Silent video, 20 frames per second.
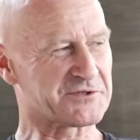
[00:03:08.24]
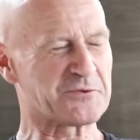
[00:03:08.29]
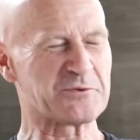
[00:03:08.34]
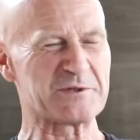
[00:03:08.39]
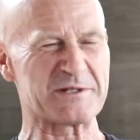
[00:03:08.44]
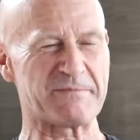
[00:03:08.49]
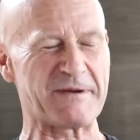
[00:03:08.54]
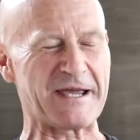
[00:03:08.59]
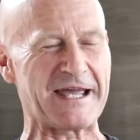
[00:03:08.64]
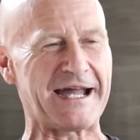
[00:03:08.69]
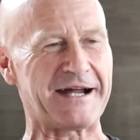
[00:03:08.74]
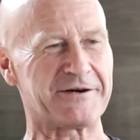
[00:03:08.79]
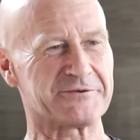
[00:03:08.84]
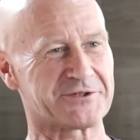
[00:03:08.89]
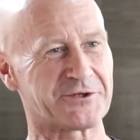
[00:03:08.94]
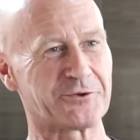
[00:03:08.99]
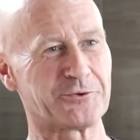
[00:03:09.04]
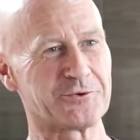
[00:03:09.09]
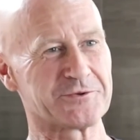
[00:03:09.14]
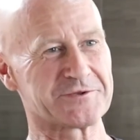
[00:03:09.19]
was always a bit
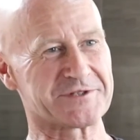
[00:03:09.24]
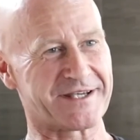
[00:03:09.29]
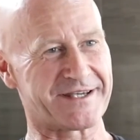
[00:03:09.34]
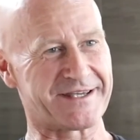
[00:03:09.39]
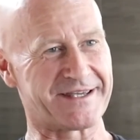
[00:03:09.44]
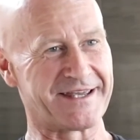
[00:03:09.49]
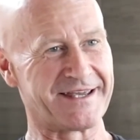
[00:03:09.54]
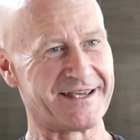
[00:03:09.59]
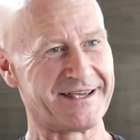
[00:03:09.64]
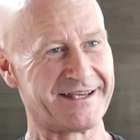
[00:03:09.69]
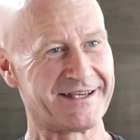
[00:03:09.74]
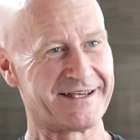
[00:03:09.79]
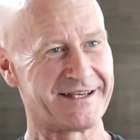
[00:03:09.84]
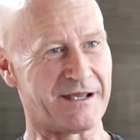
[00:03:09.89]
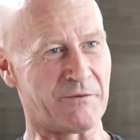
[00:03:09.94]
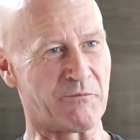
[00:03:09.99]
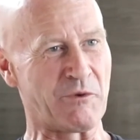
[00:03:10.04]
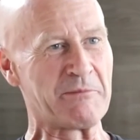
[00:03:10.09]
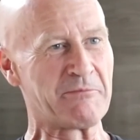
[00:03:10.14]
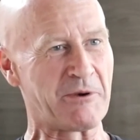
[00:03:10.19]
outdoorsy.
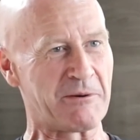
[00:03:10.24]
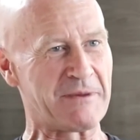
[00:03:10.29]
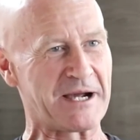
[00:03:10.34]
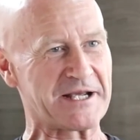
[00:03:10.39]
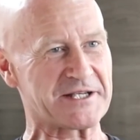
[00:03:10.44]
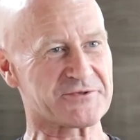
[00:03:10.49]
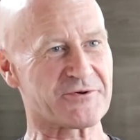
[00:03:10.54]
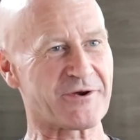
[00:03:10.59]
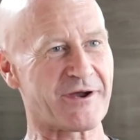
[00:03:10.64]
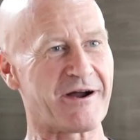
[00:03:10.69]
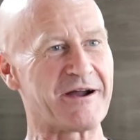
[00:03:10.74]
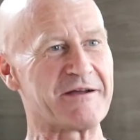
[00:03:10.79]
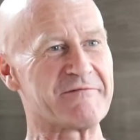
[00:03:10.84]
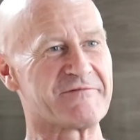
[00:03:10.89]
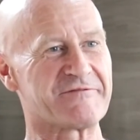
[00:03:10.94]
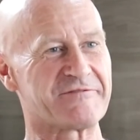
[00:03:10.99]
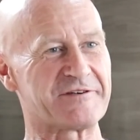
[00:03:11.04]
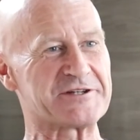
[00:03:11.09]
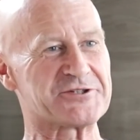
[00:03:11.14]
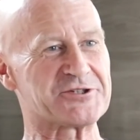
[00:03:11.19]
And when my mates were
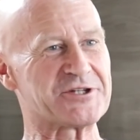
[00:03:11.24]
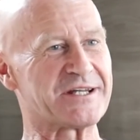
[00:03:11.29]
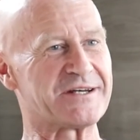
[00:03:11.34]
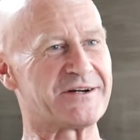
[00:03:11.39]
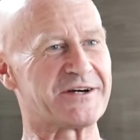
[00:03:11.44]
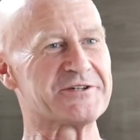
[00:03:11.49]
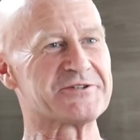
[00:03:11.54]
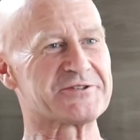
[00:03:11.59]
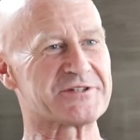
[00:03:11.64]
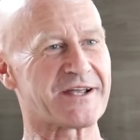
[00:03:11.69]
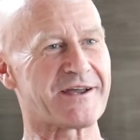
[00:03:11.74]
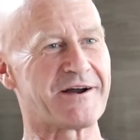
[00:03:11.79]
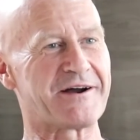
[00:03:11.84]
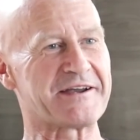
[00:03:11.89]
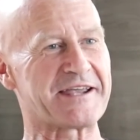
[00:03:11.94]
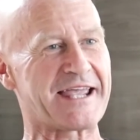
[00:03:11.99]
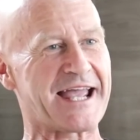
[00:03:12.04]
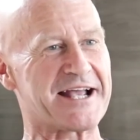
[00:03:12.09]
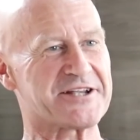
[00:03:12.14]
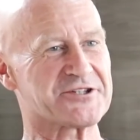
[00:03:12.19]
going fishing, I used to
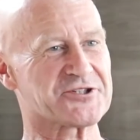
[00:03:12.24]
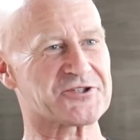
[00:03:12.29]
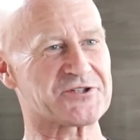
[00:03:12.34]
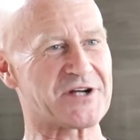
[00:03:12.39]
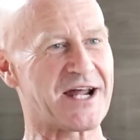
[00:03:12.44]
go and catch